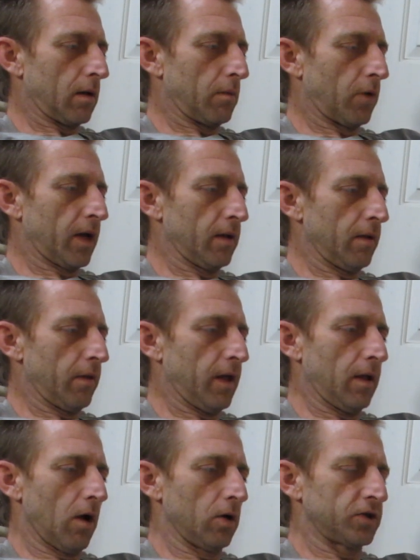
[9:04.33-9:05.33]
bringing
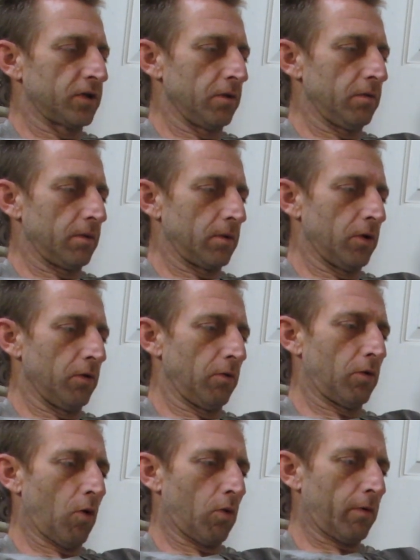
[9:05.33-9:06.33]
the lawsuit to
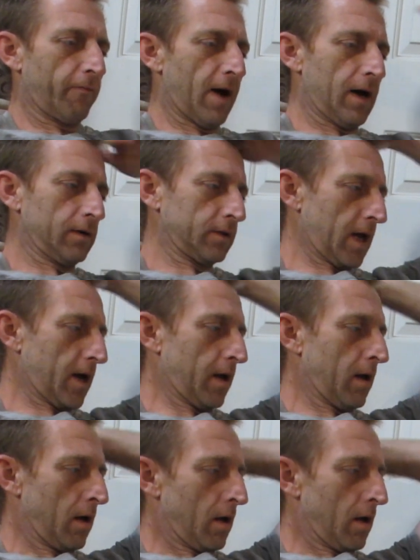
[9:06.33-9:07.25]
court files a